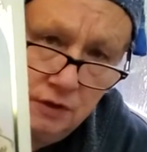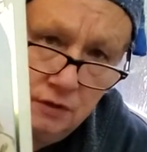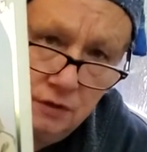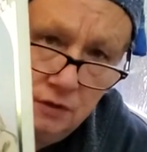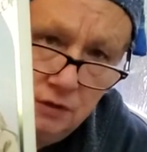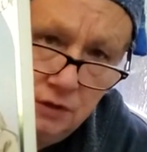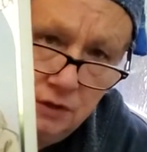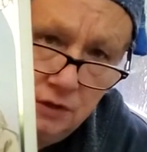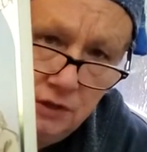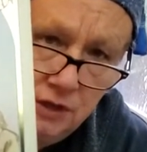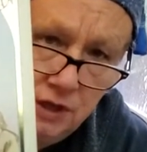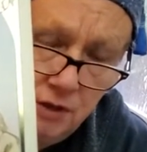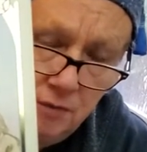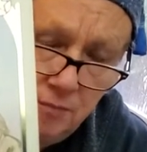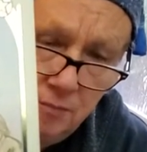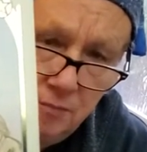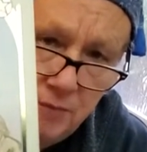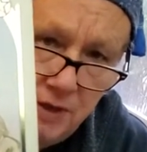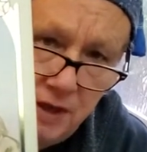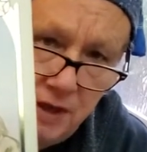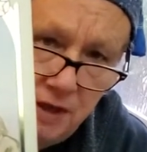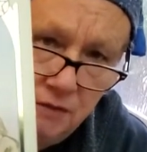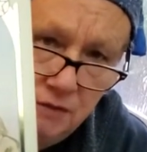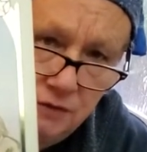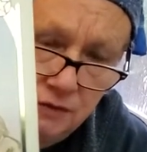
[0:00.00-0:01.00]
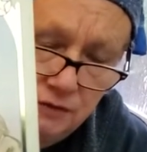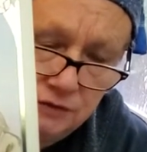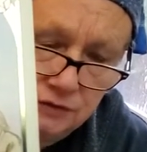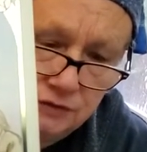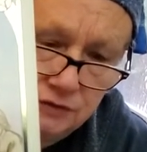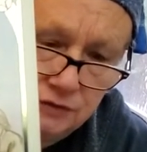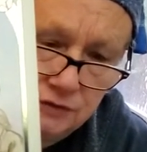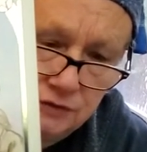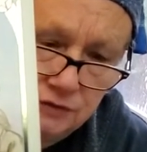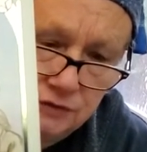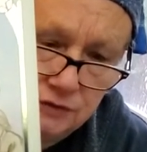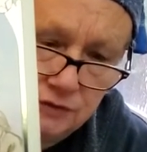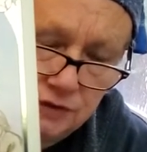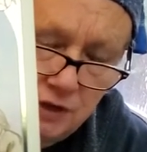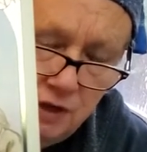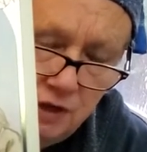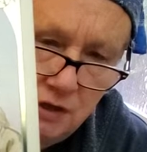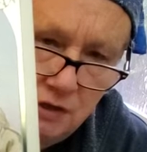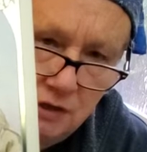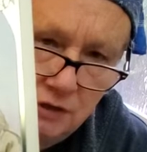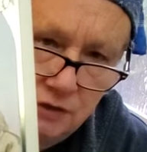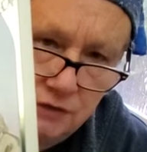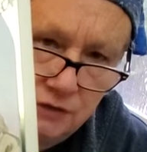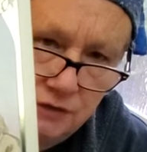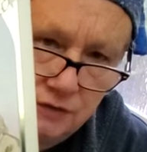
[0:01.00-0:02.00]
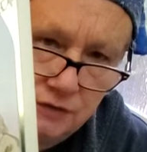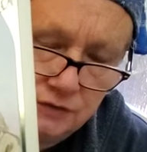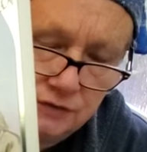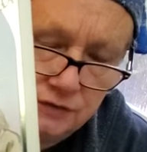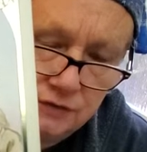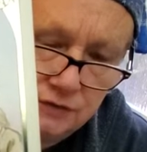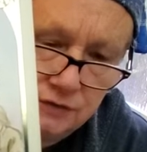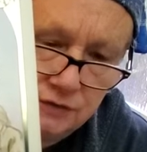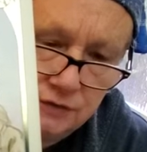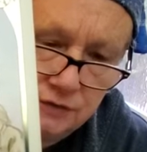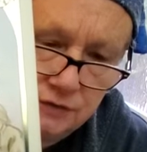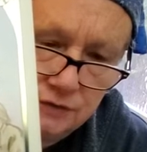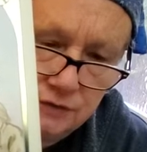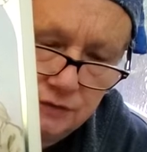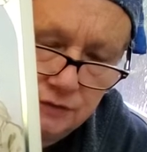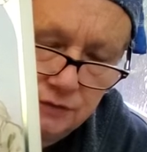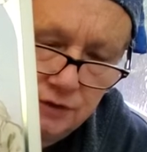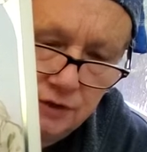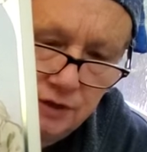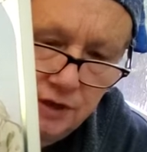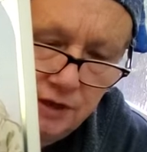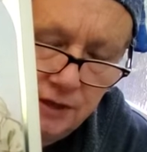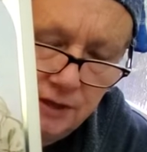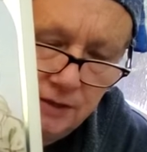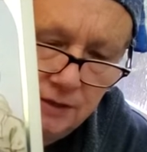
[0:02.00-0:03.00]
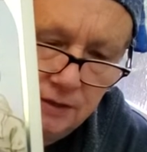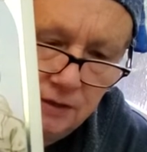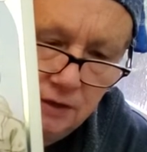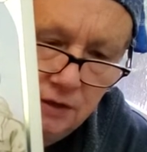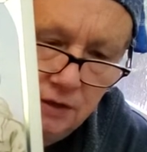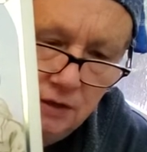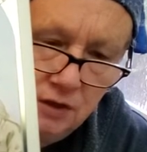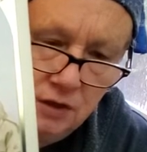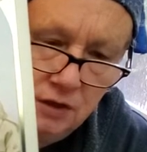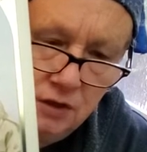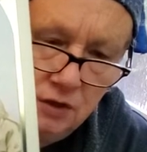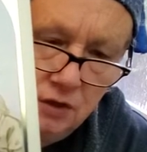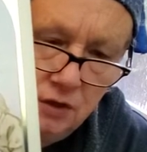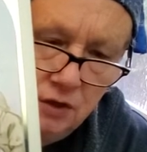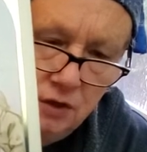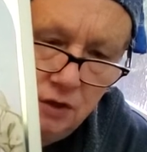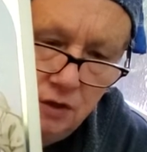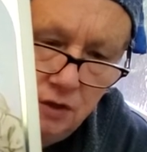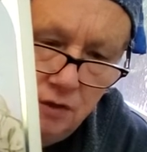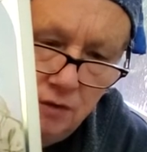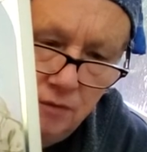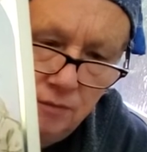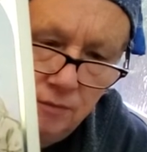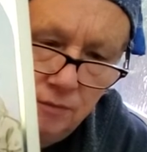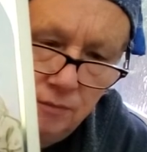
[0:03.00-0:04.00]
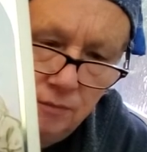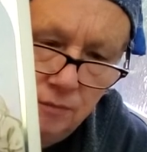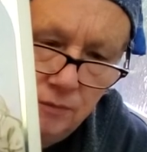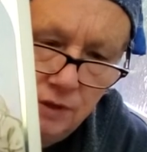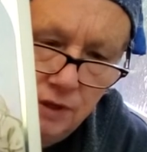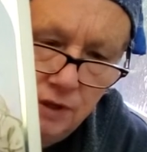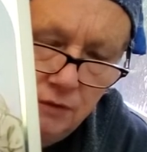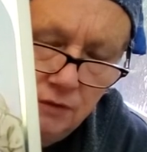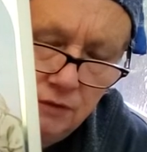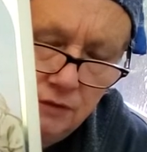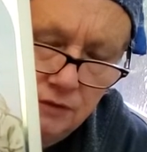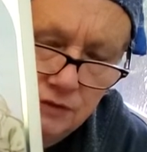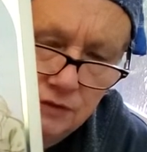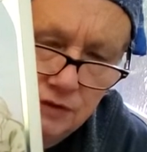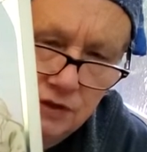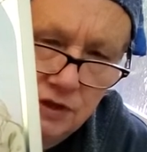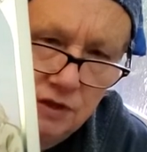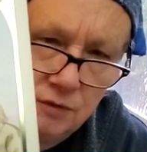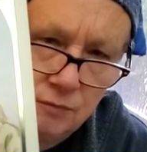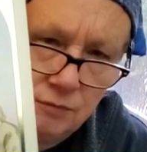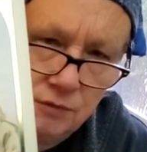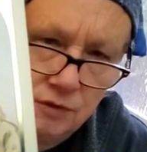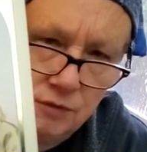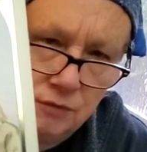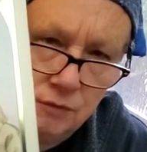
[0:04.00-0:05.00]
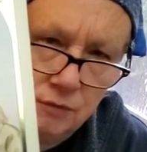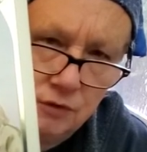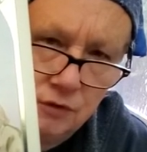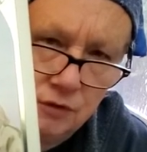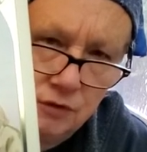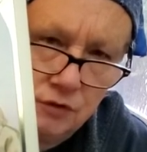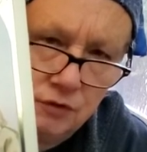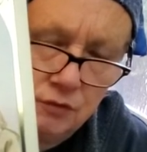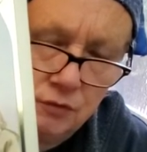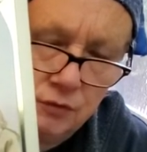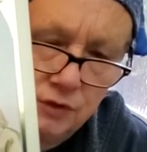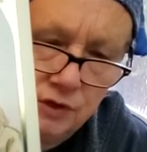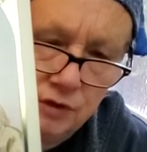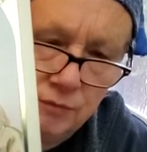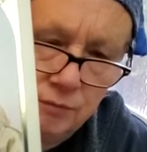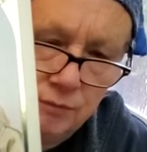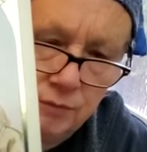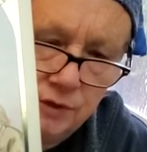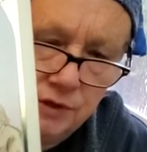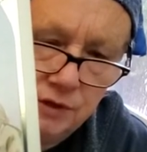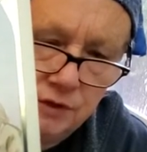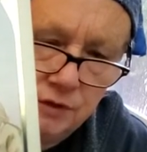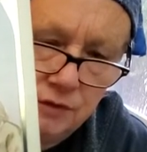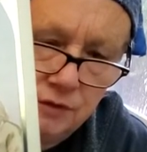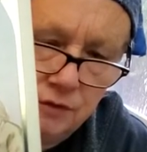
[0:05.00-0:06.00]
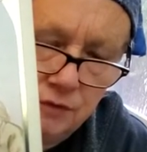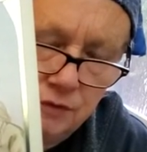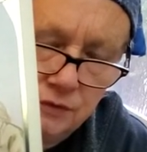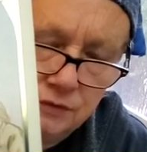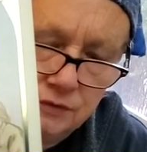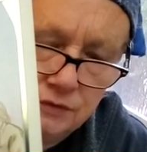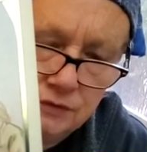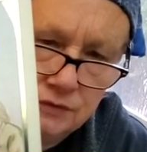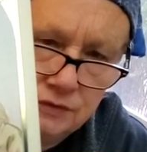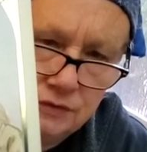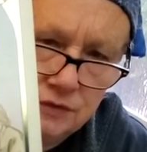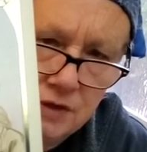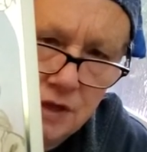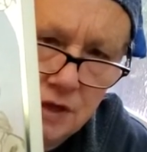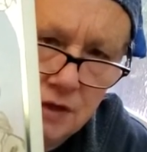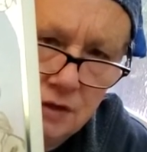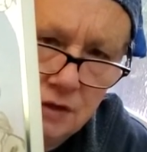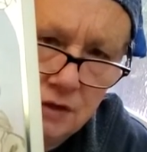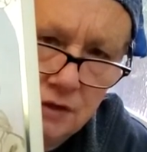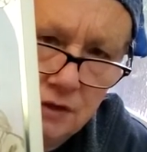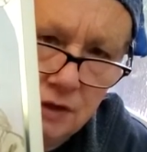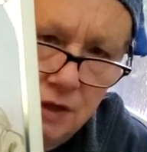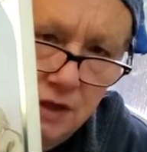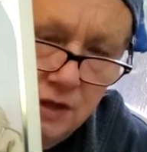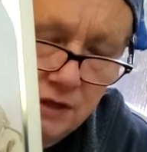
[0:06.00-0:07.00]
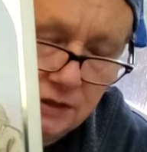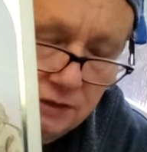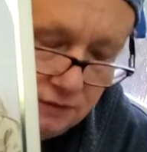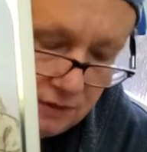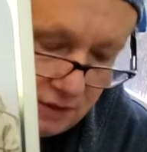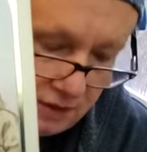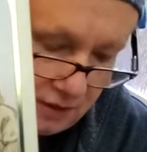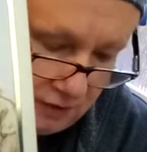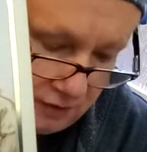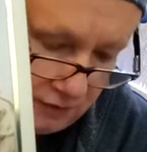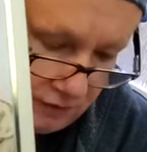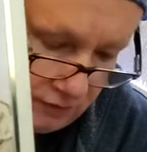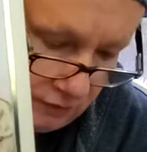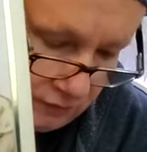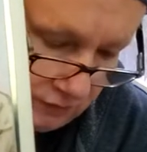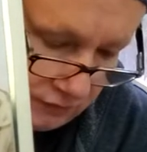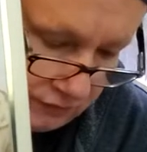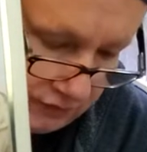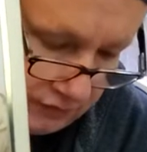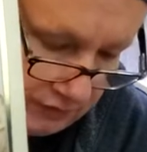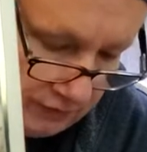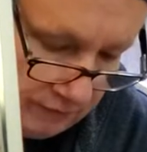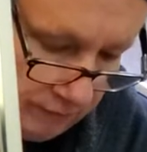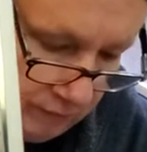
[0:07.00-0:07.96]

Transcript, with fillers: Look at how balanced and solid this is, okay? Aries came in with a Queen of Pentacles. This is not unlike that energy.